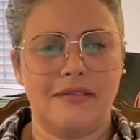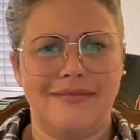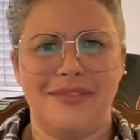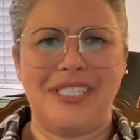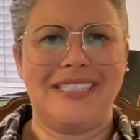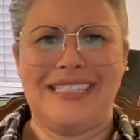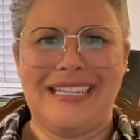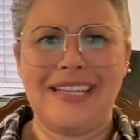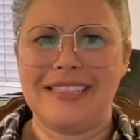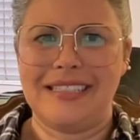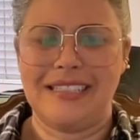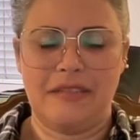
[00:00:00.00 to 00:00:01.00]
which is
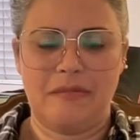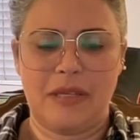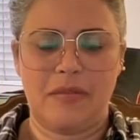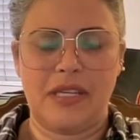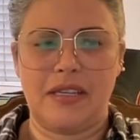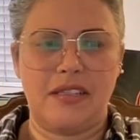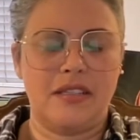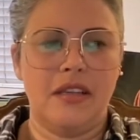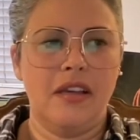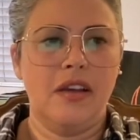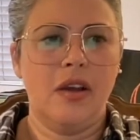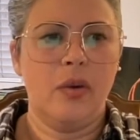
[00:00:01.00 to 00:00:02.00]
nuts to me, because
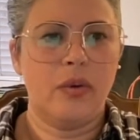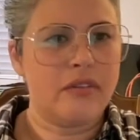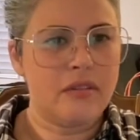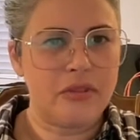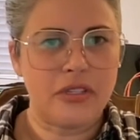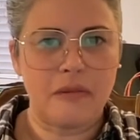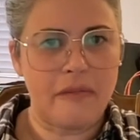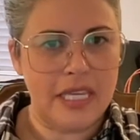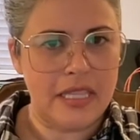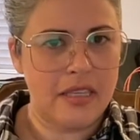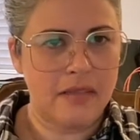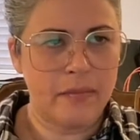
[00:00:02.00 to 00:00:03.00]
one of the most
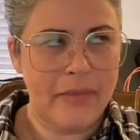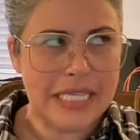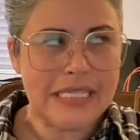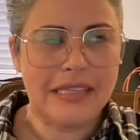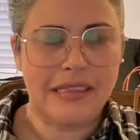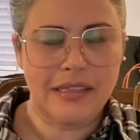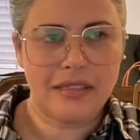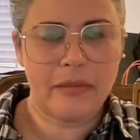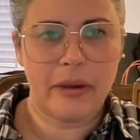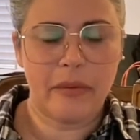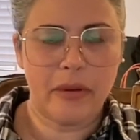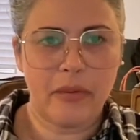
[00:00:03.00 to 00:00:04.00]
amazing things
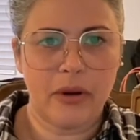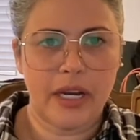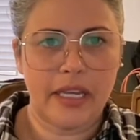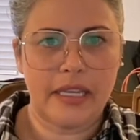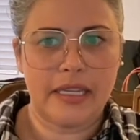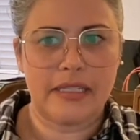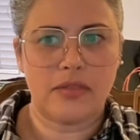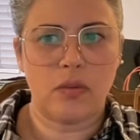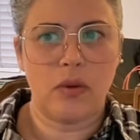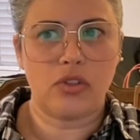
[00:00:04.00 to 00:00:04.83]
about Mulberry is